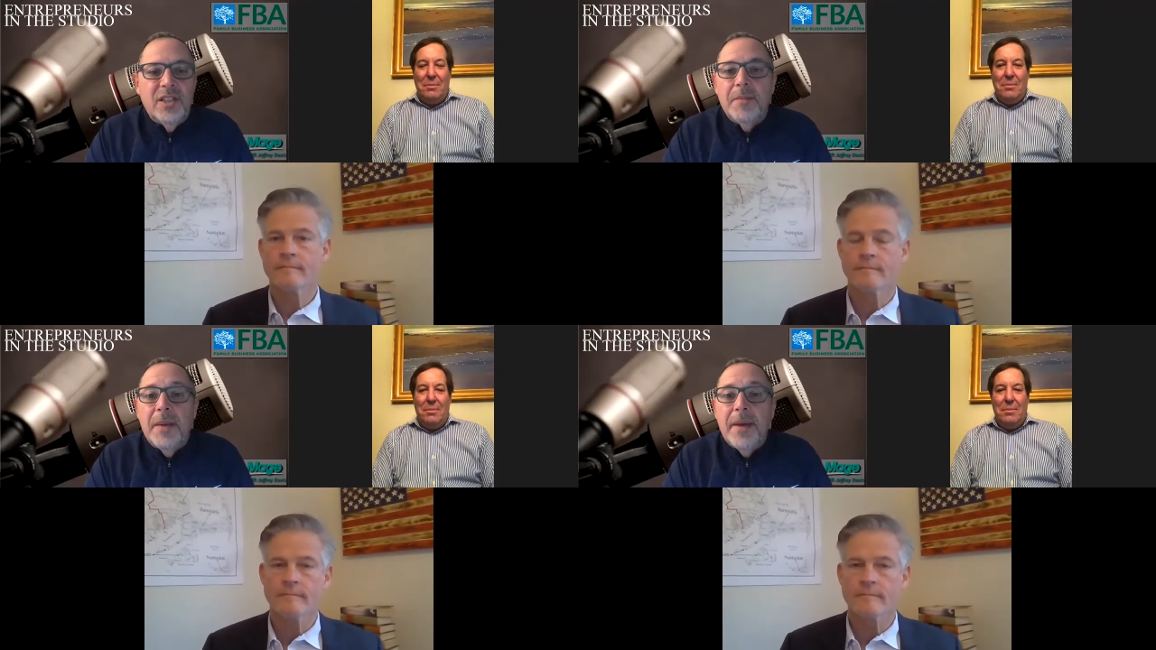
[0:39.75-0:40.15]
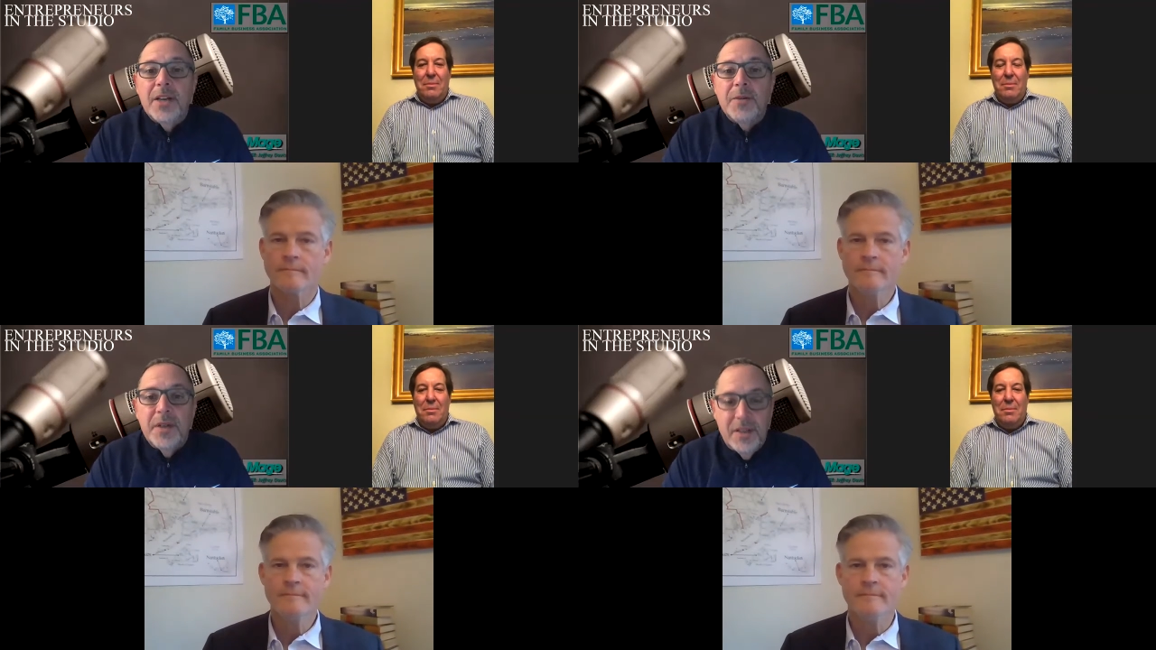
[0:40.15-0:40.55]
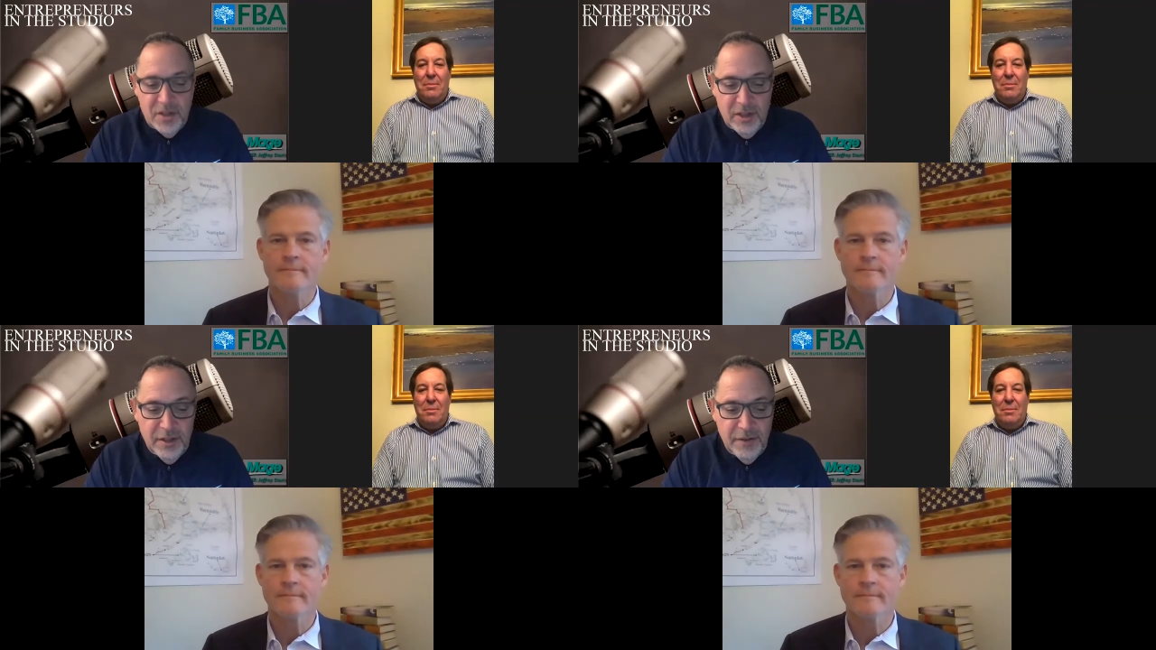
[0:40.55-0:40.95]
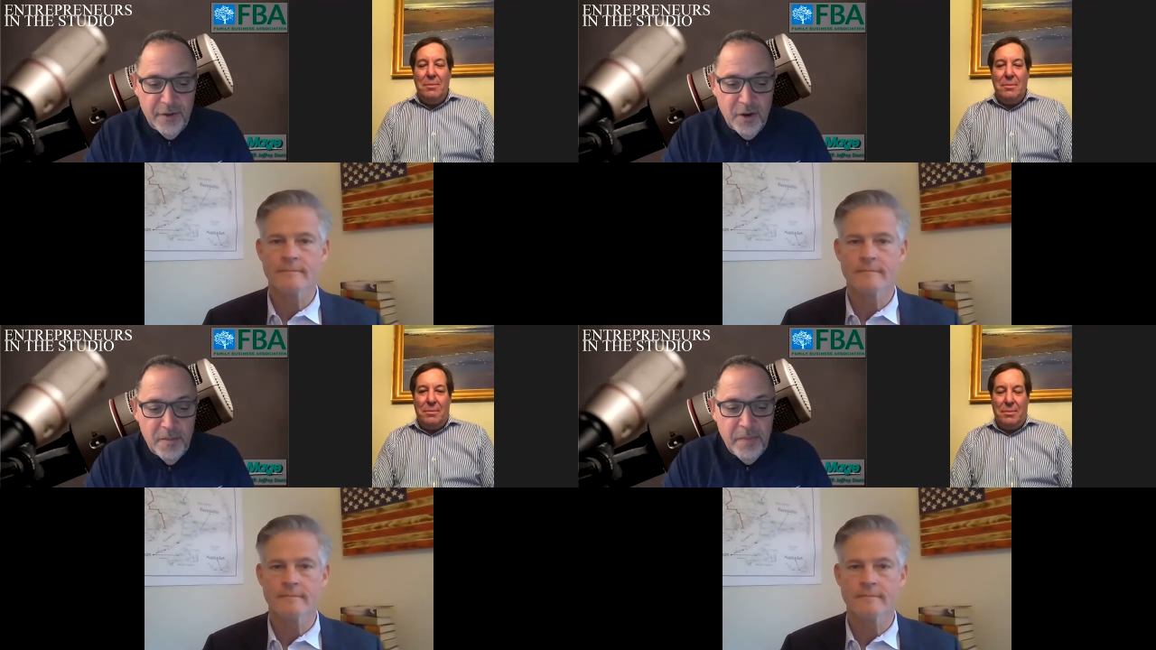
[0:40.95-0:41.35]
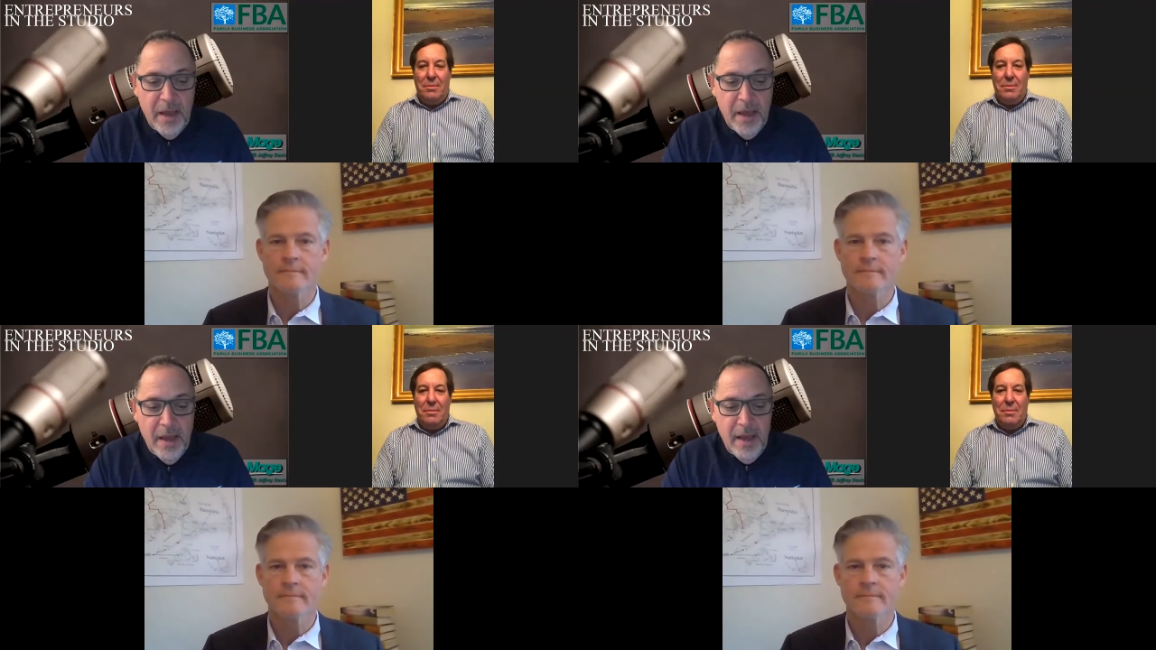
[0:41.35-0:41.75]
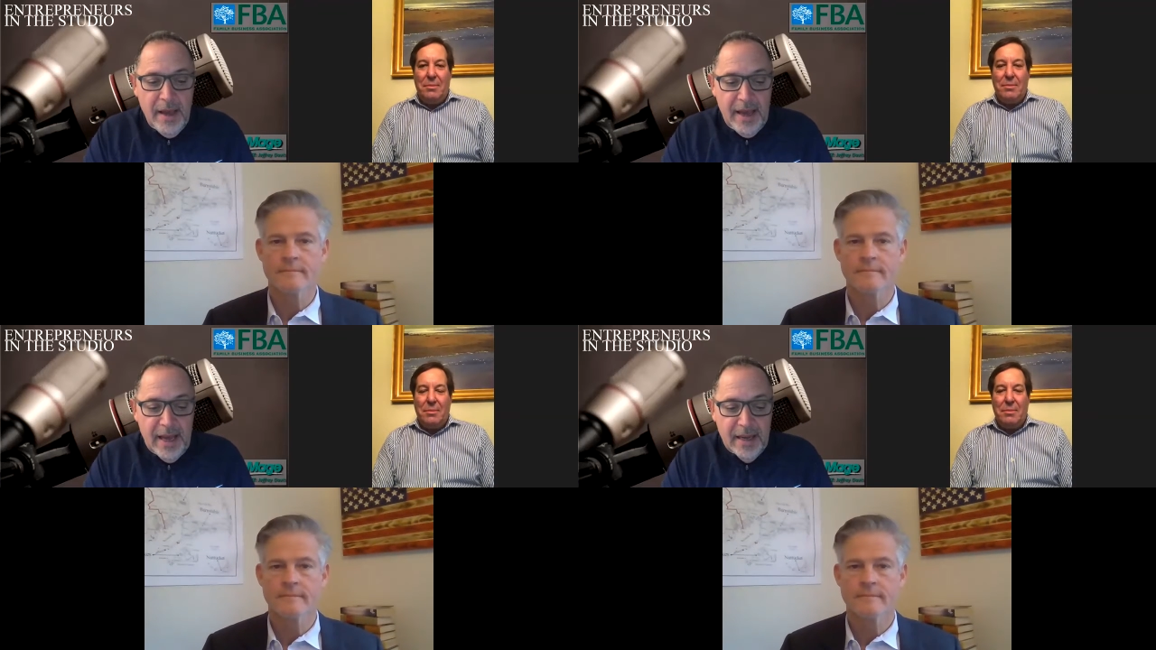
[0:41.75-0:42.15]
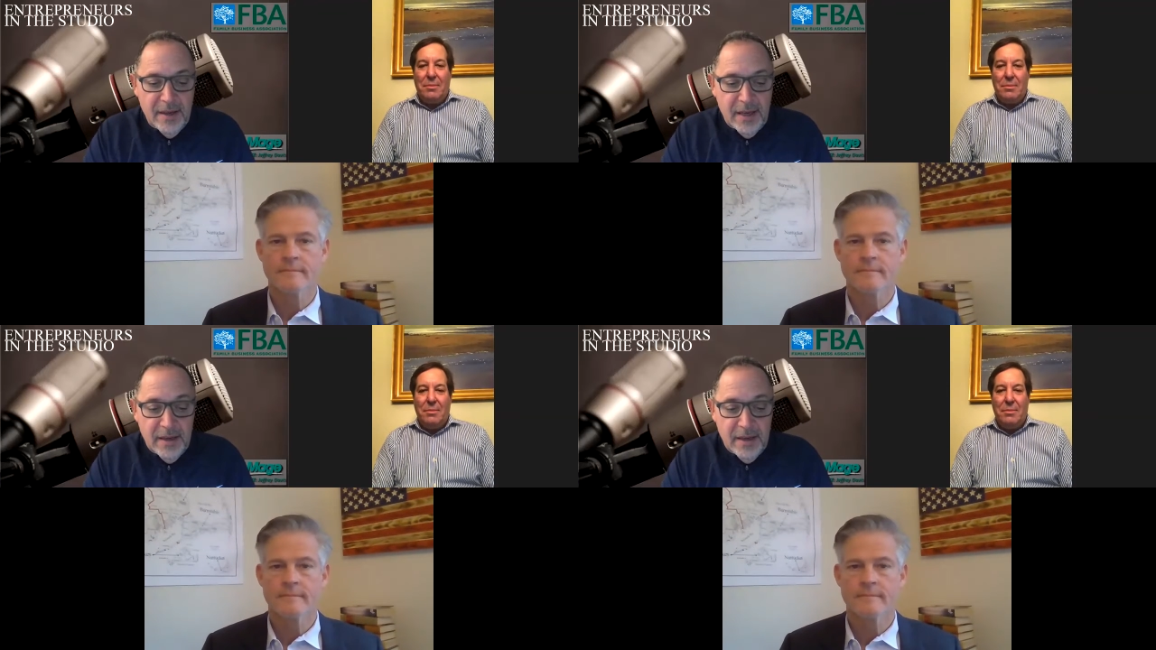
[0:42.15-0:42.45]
Speaker 1: my management consulting firm. And uh,